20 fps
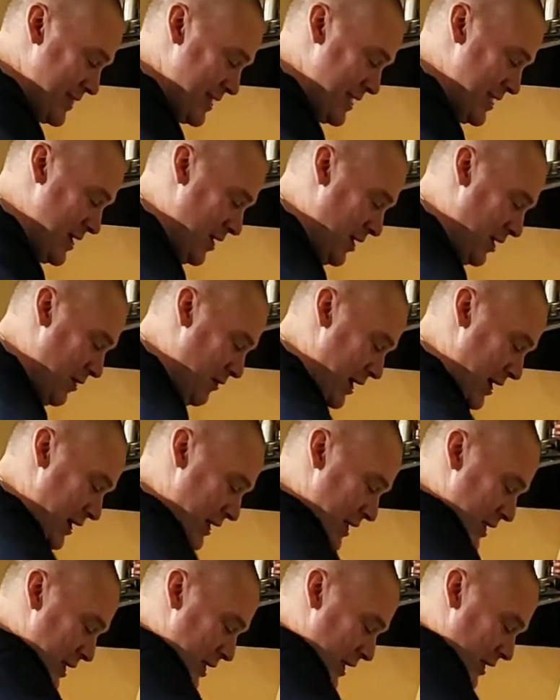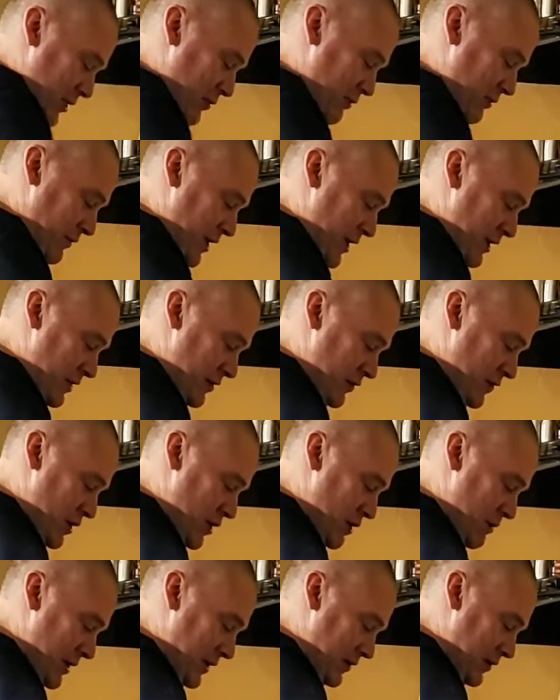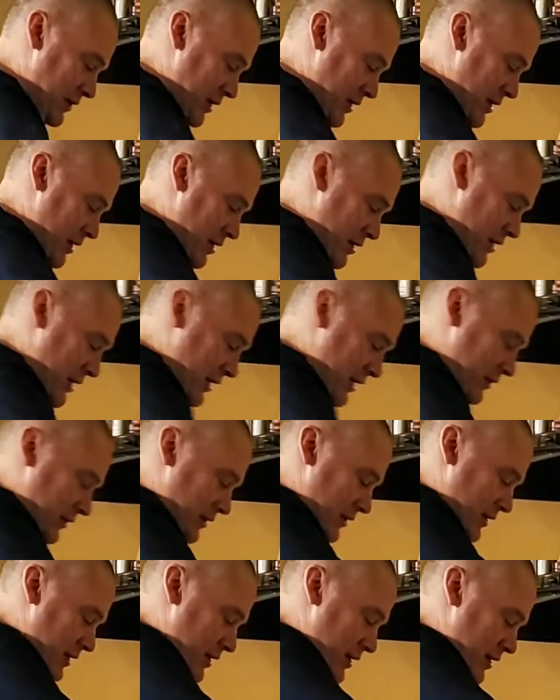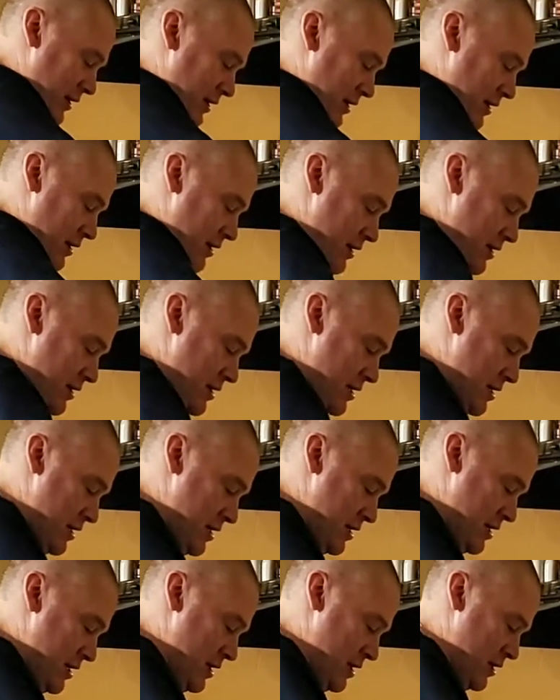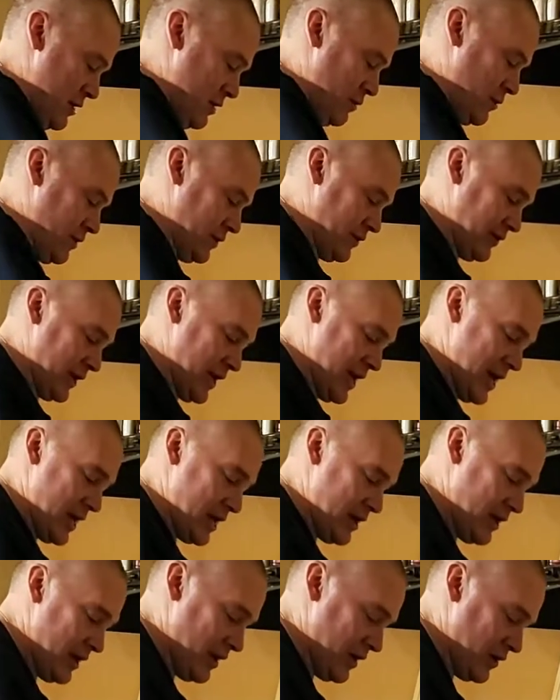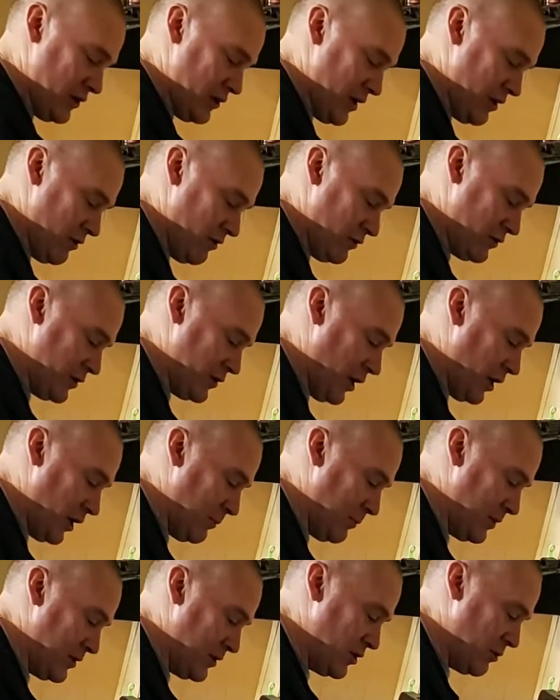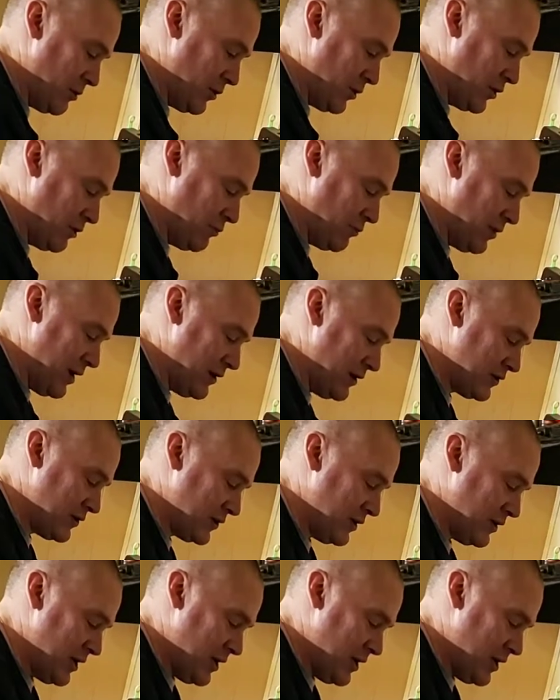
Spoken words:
All right, so we've got this all mixed in here nicely here. Once again, a generous dollop into the burger press.